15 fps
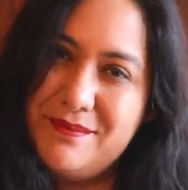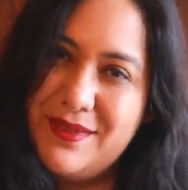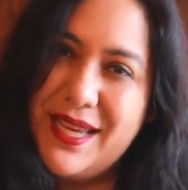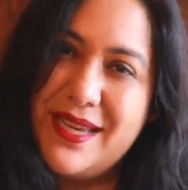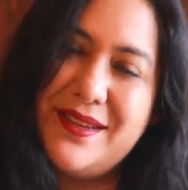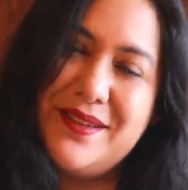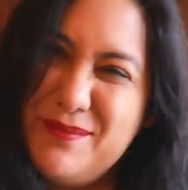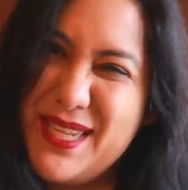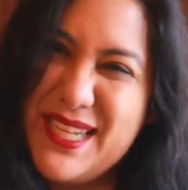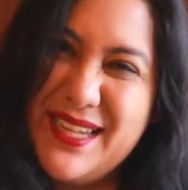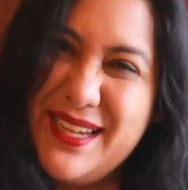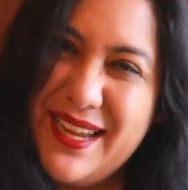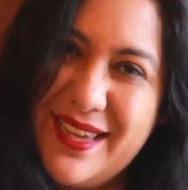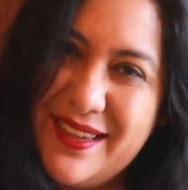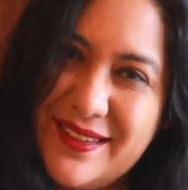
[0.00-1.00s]
like
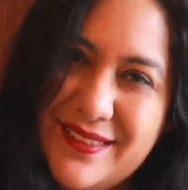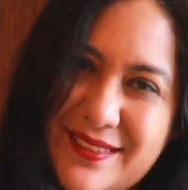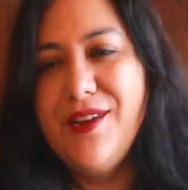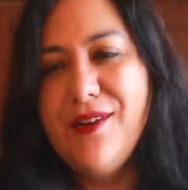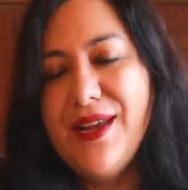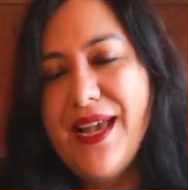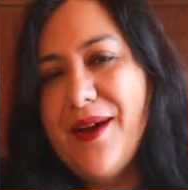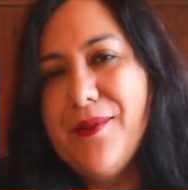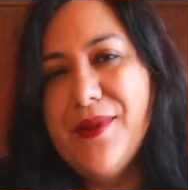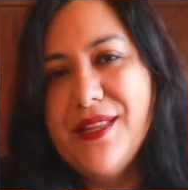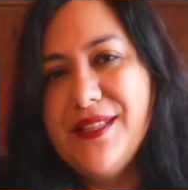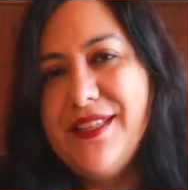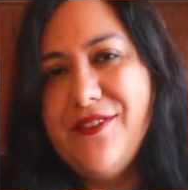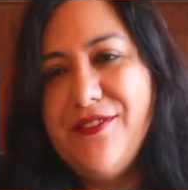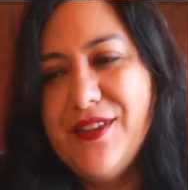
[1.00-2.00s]
midi length, figuring out what
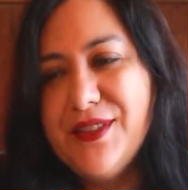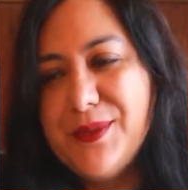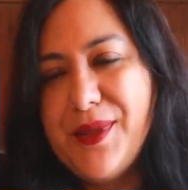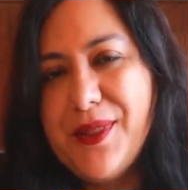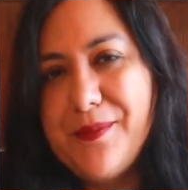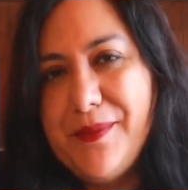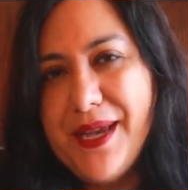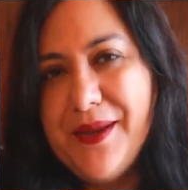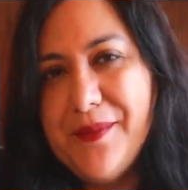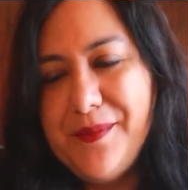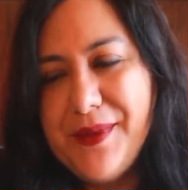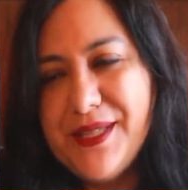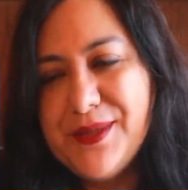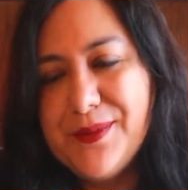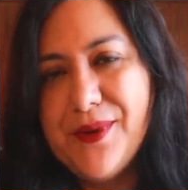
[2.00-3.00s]
the difference with the pattern
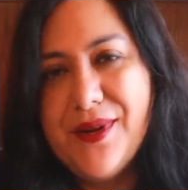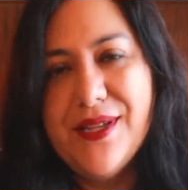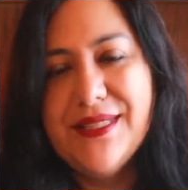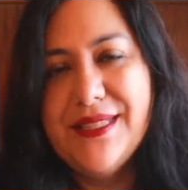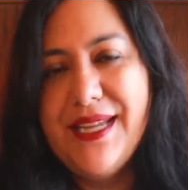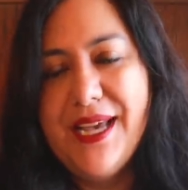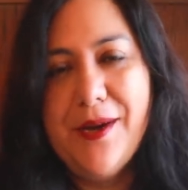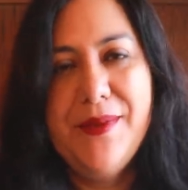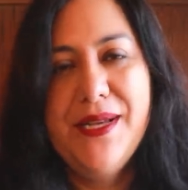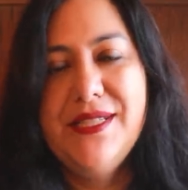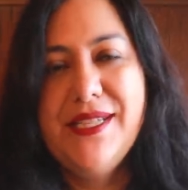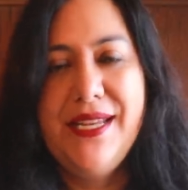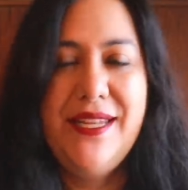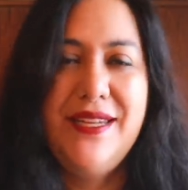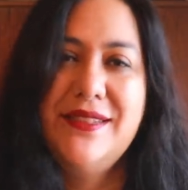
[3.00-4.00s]
piece was and how
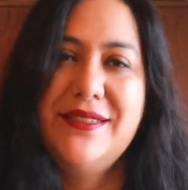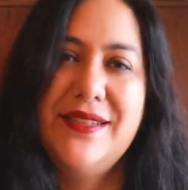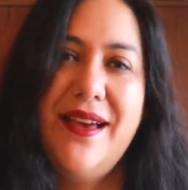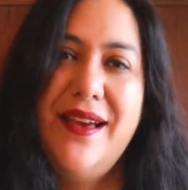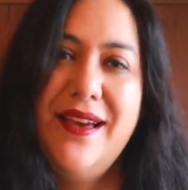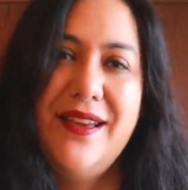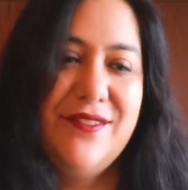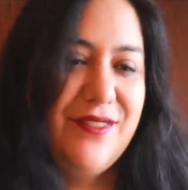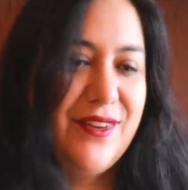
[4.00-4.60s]
much I needed to add.